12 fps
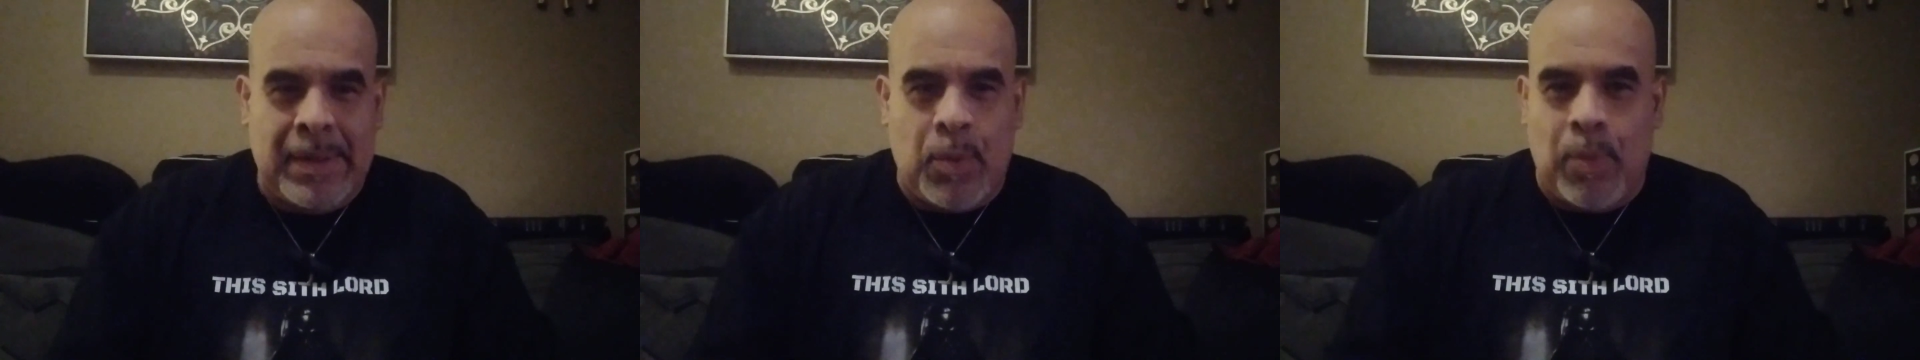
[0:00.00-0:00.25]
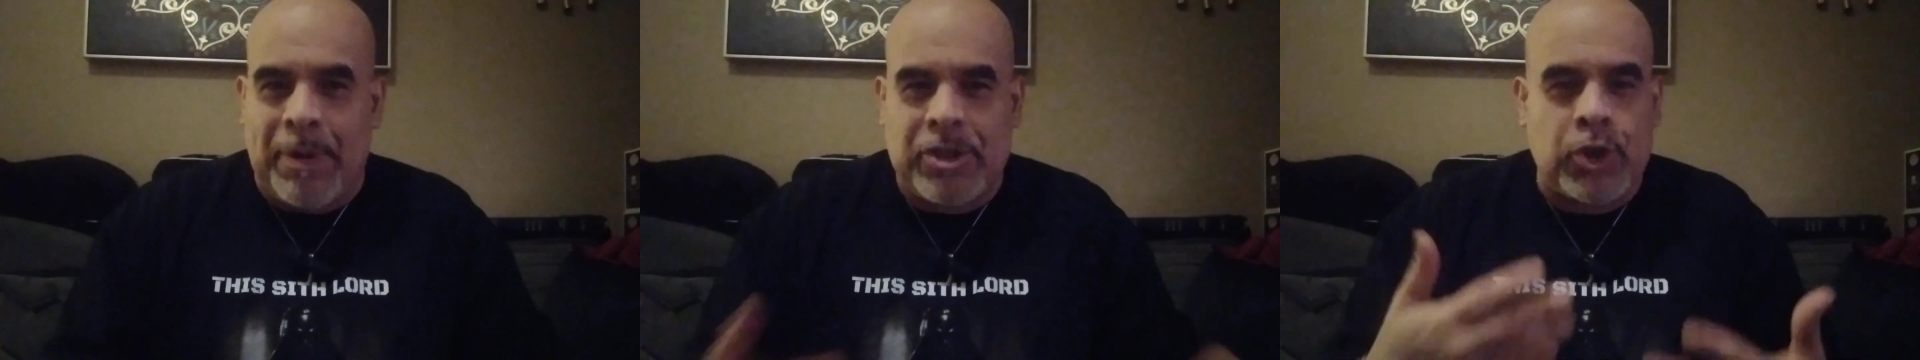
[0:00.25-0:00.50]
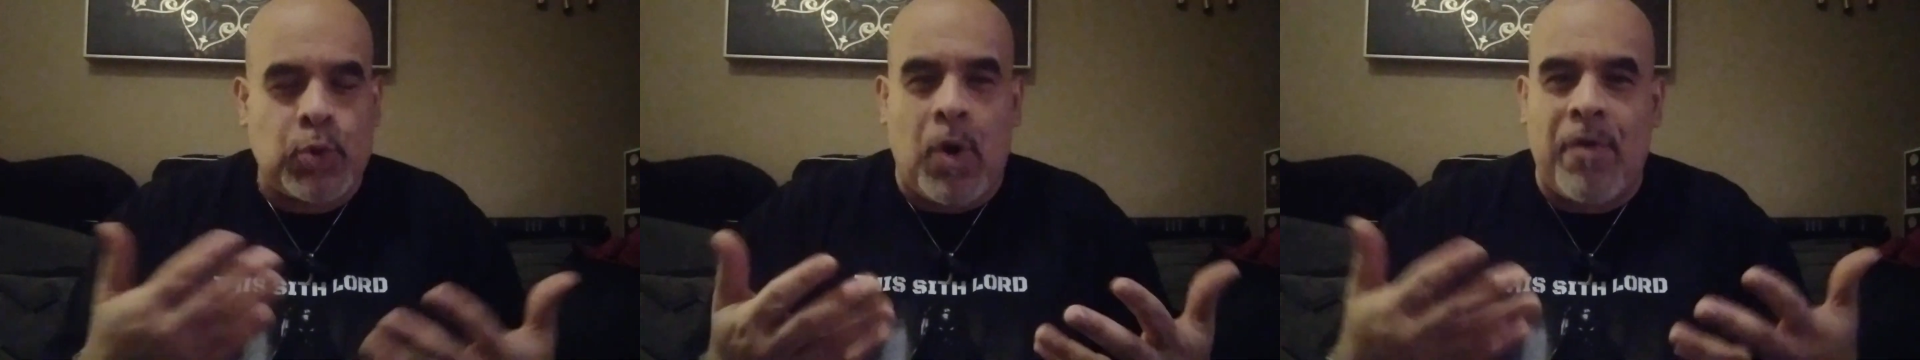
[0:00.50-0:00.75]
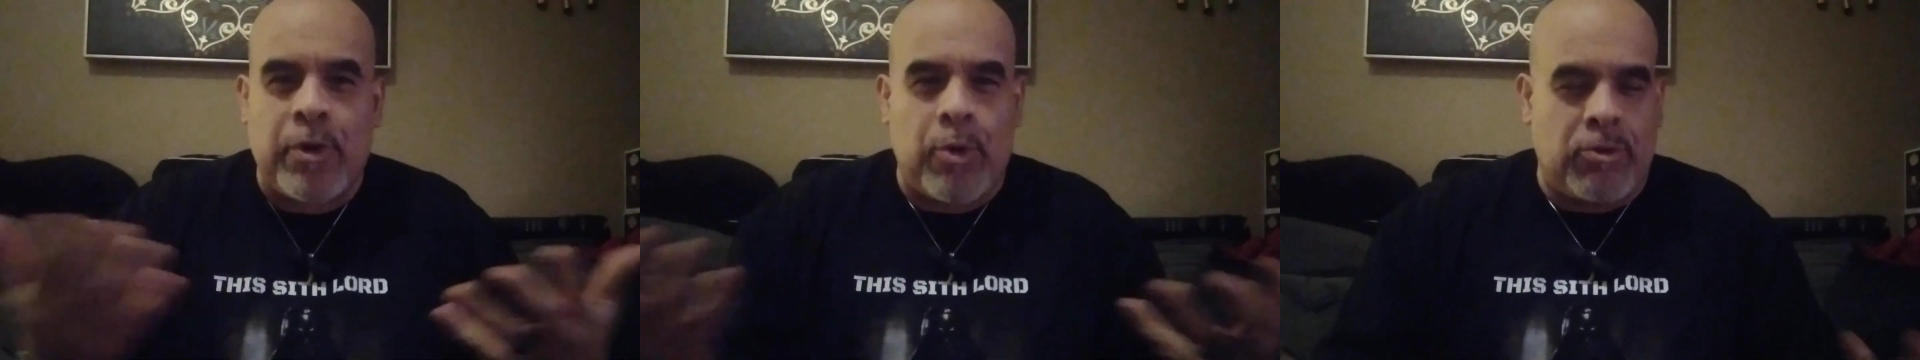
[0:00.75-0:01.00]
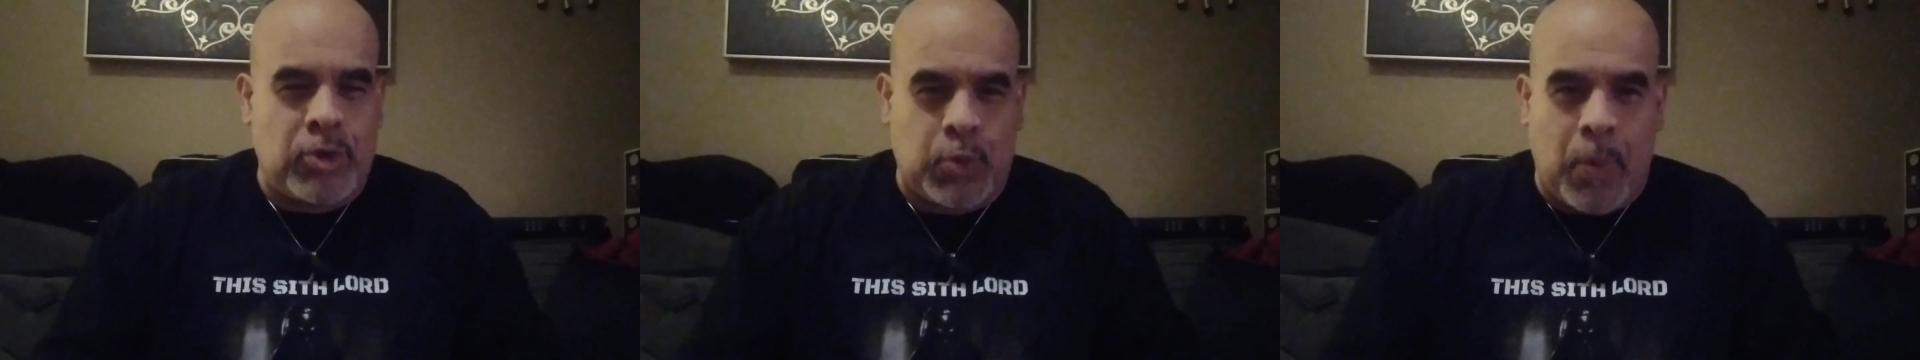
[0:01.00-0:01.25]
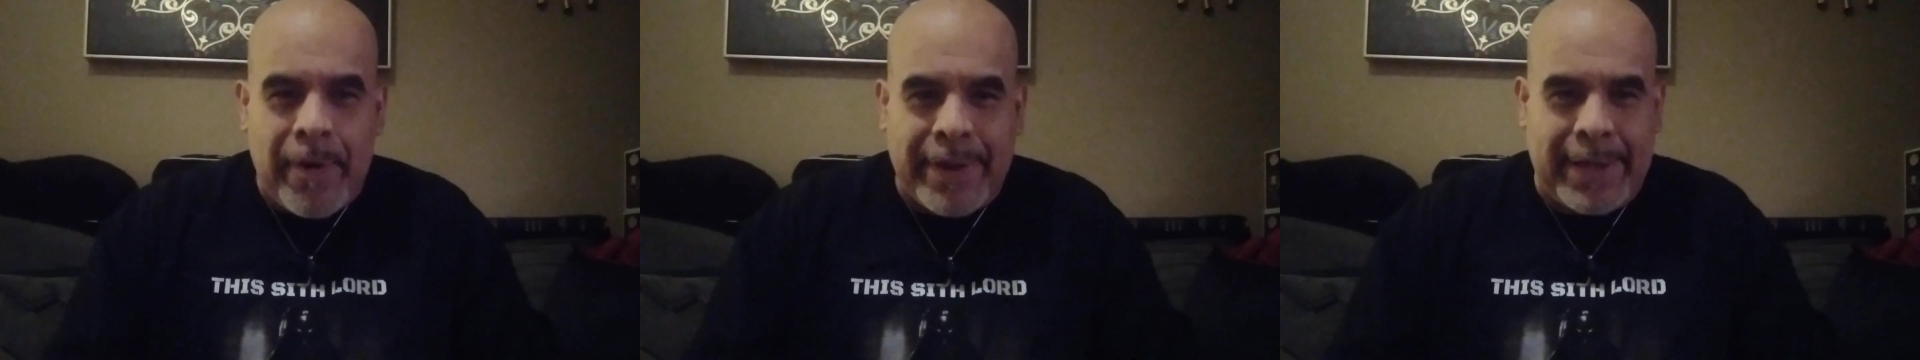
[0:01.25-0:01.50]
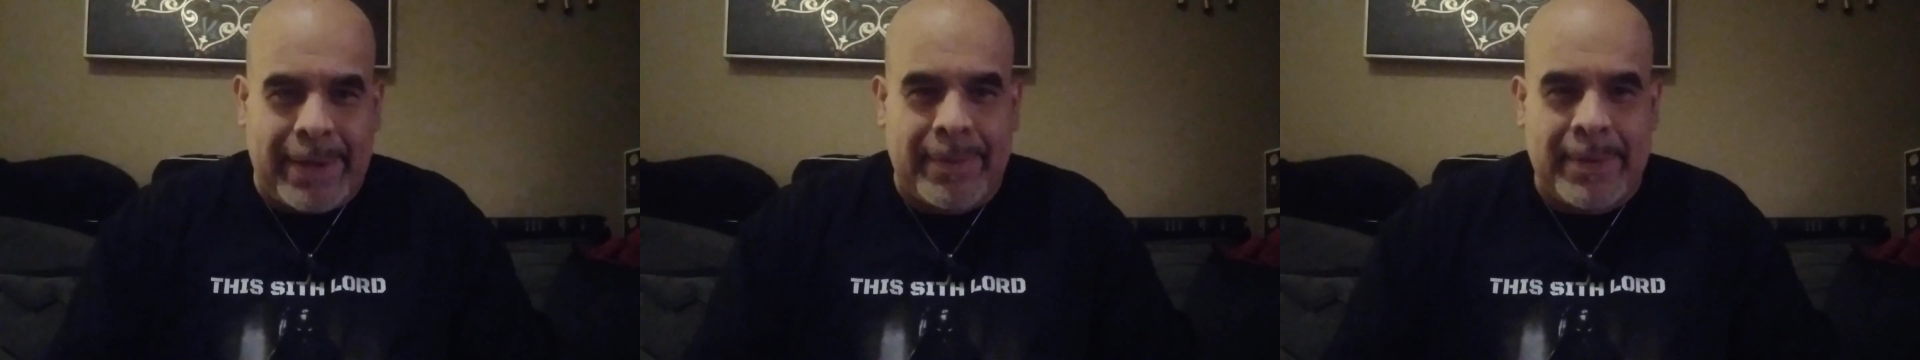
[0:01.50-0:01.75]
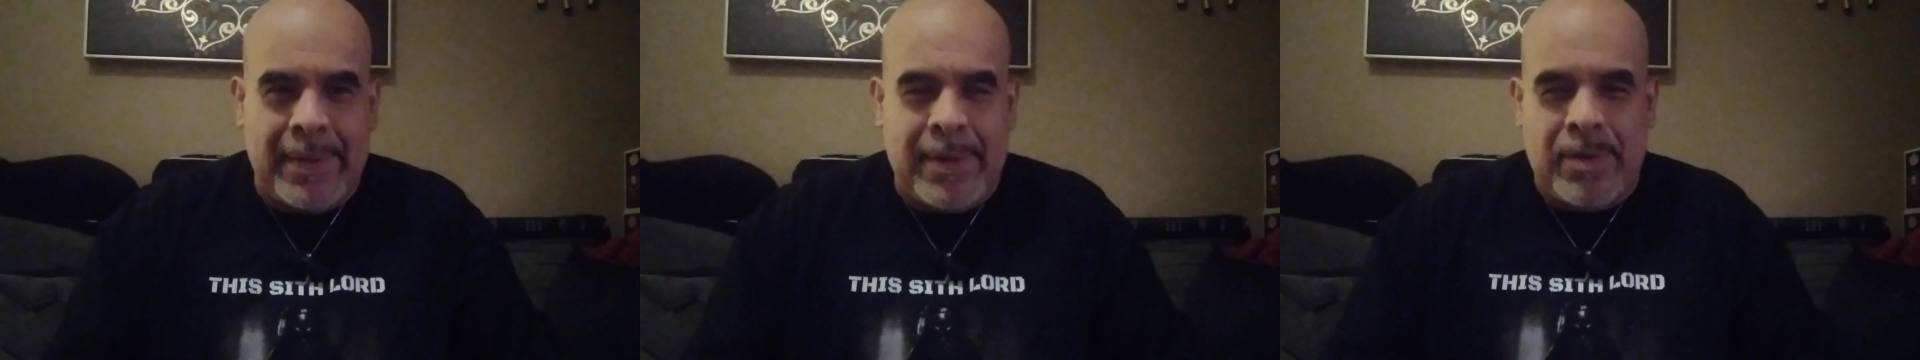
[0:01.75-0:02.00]
A bunch of 12 year olds twerking.
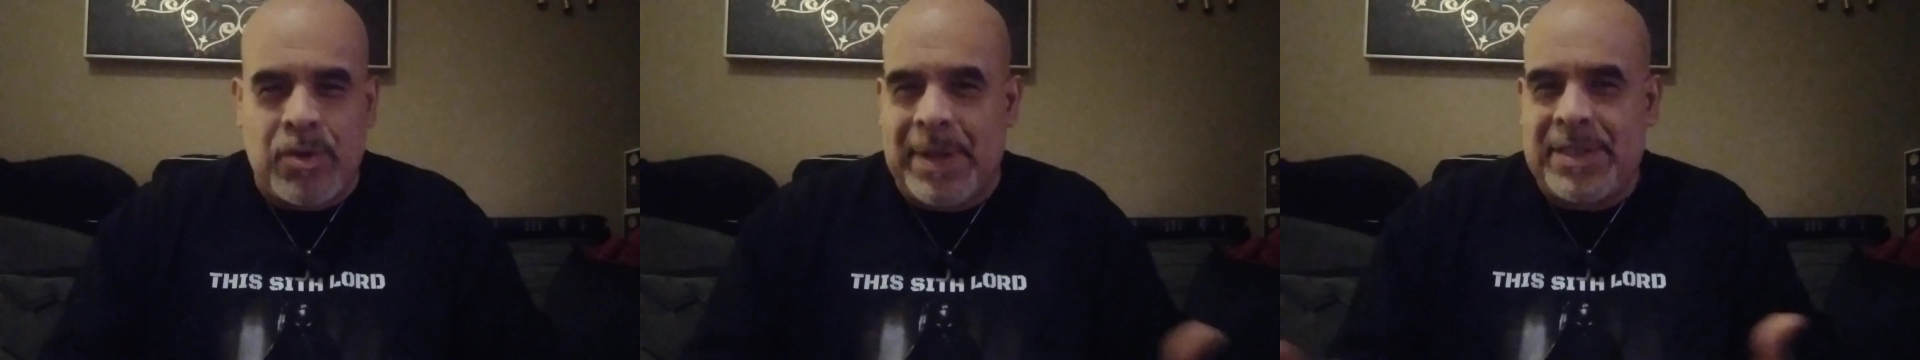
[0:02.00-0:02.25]
You mean